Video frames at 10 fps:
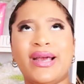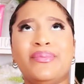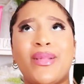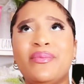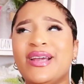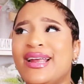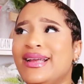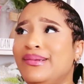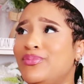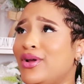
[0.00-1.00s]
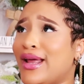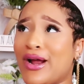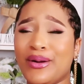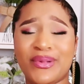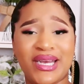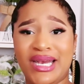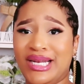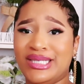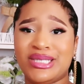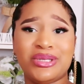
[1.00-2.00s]
and Mama got to pull out her
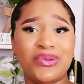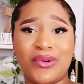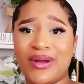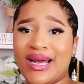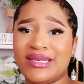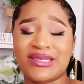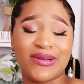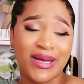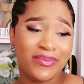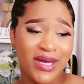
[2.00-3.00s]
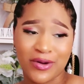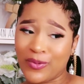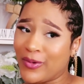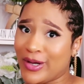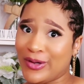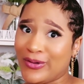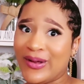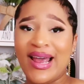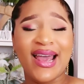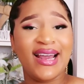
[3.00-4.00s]
bikinis too, okay, so that me and Royal